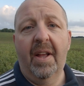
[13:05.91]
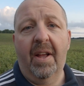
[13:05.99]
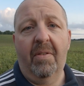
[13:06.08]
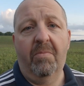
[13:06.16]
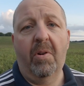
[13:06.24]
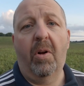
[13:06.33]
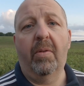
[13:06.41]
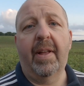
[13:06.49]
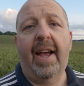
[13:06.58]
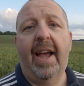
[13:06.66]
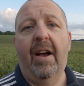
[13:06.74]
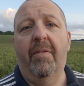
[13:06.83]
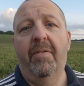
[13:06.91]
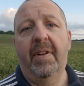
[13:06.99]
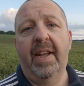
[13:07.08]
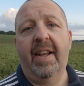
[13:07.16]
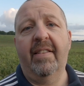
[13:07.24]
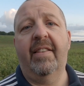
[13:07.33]
and roll that out for
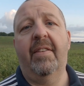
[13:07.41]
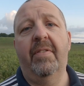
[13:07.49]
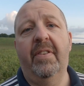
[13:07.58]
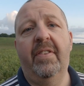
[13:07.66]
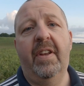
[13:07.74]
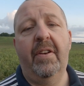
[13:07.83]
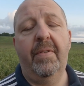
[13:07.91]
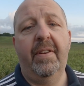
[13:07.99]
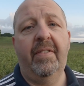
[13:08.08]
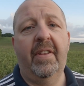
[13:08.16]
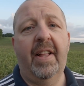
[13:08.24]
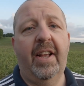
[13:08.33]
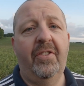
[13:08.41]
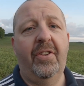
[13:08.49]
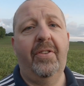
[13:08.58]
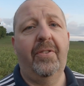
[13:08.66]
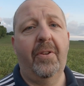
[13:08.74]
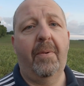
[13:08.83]
the A7 series, so that
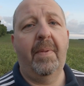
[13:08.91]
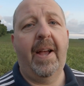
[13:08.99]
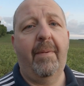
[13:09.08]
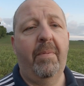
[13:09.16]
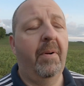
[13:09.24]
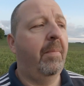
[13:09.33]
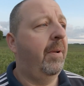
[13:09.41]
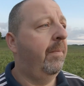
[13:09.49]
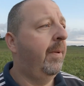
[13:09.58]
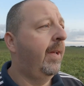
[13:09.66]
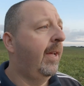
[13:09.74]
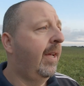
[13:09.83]
should stop that problem.